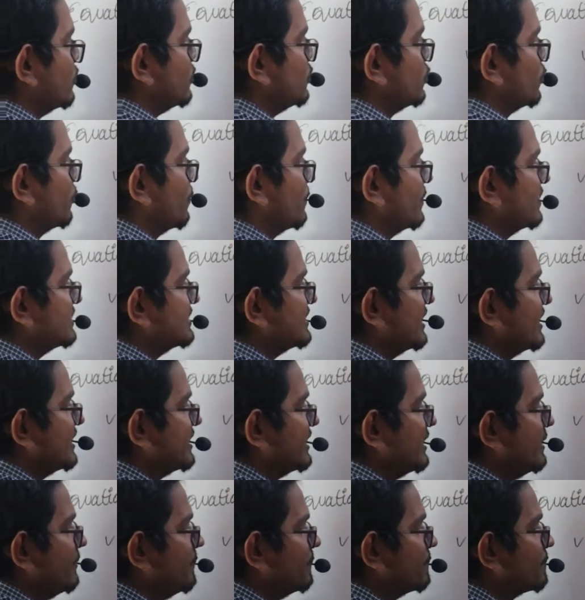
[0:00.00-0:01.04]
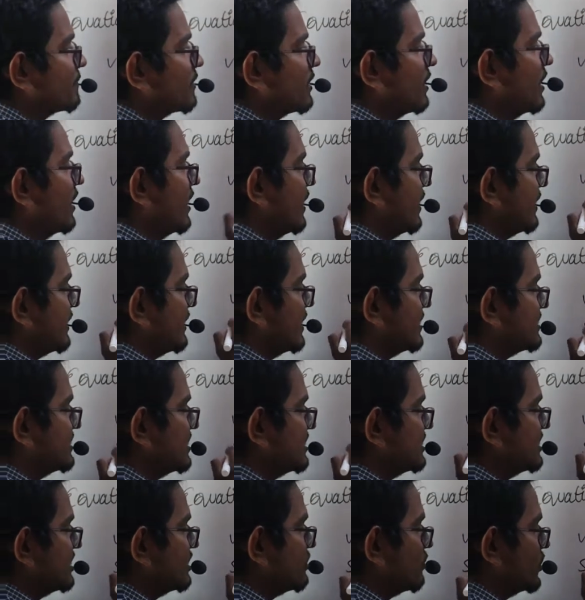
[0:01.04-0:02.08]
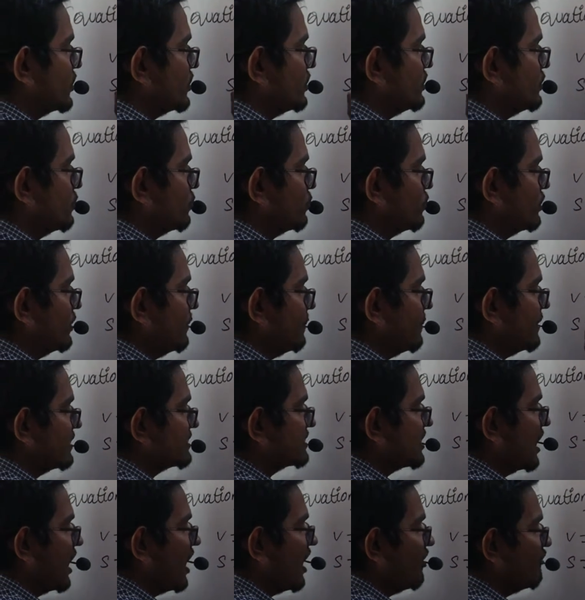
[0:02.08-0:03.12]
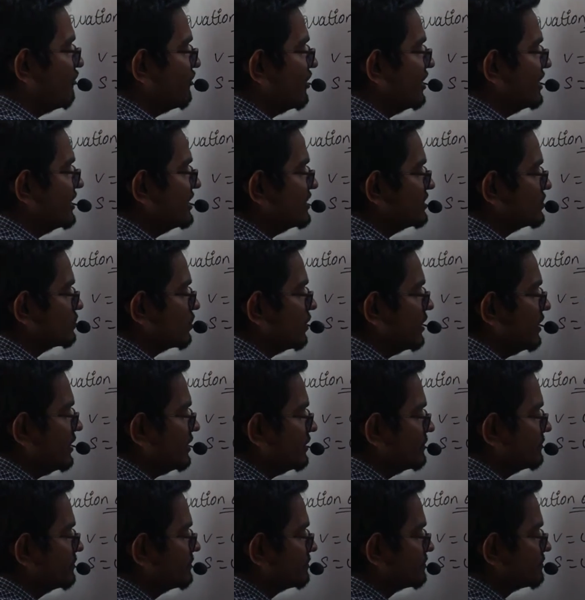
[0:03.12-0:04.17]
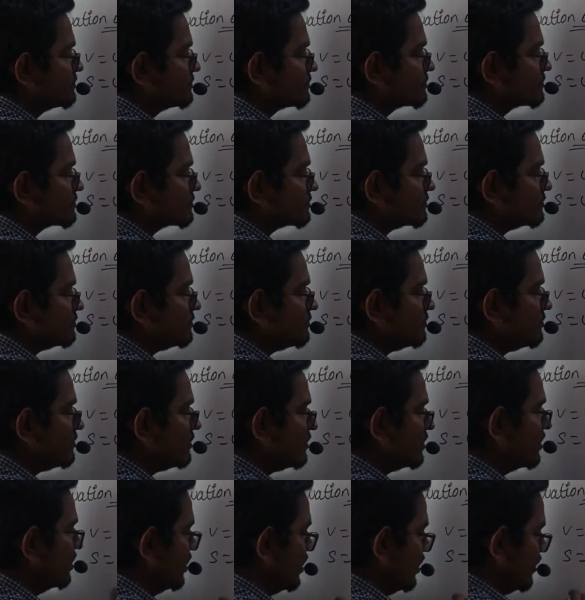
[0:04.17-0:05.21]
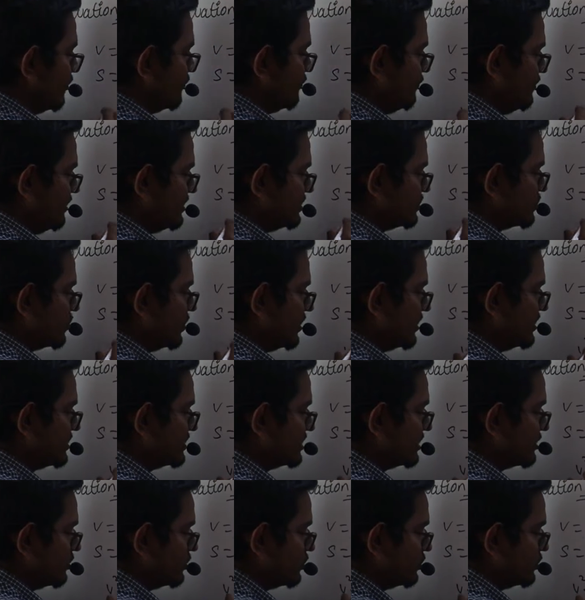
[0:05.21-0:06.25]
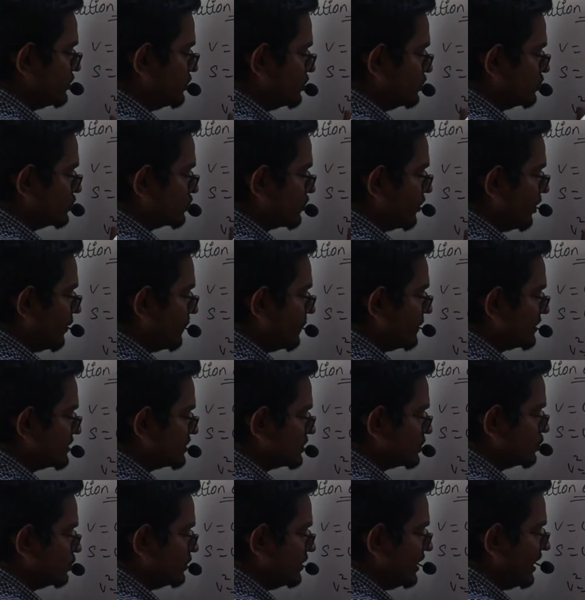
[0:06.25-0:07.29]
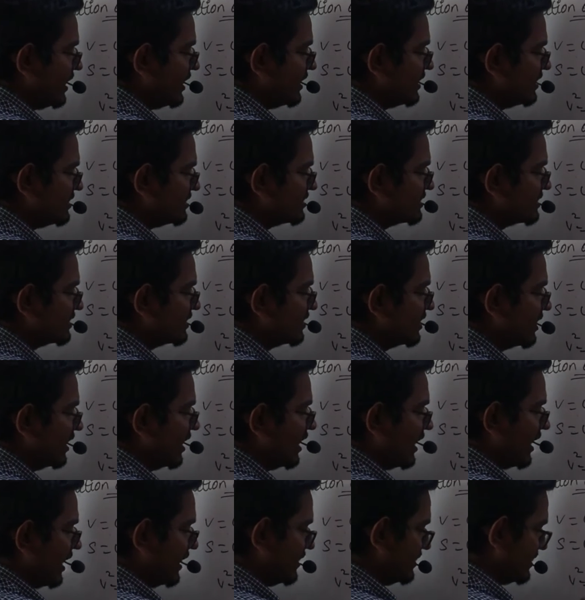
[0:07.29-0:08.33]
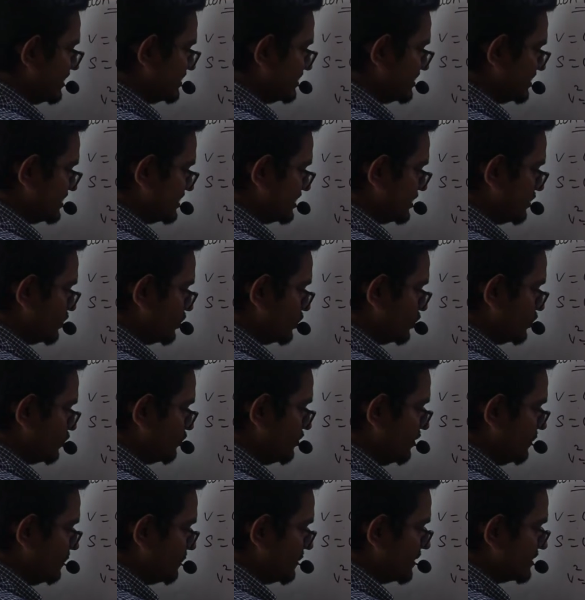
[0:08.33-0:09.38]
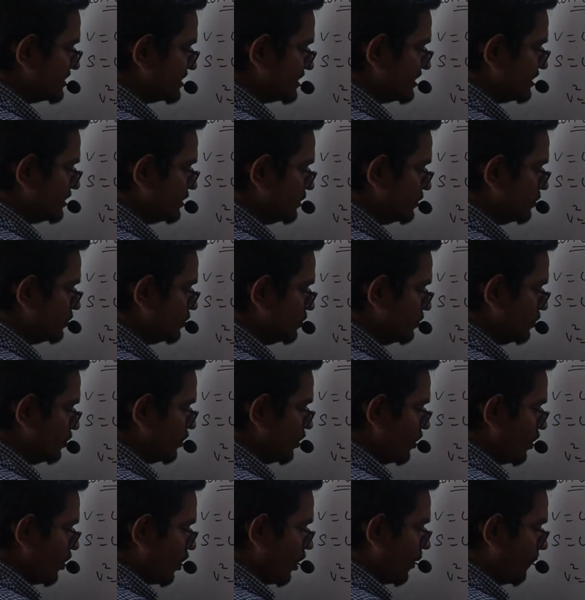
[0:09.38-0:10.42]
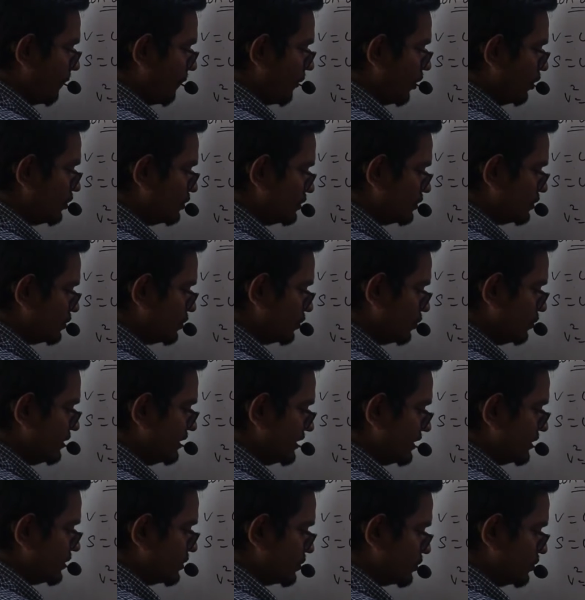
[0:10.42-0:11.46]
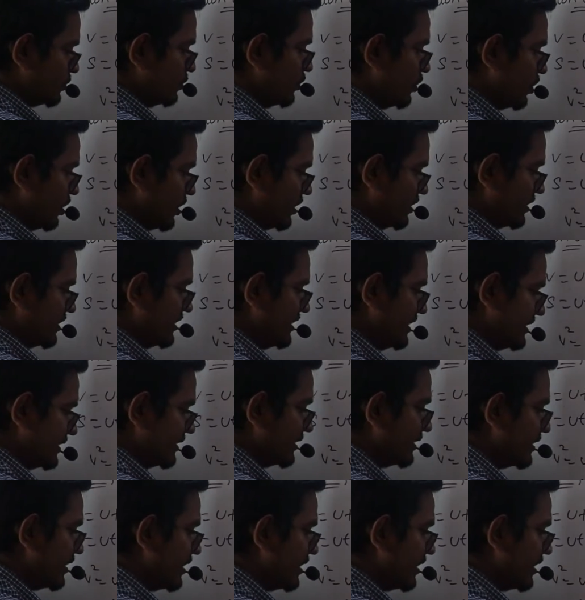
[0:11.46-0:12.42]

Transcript: to u plus at, S is equal to ut plus half at square, v square is equal to u square plus 2as, and s is equal to v plus u upon 2 into t.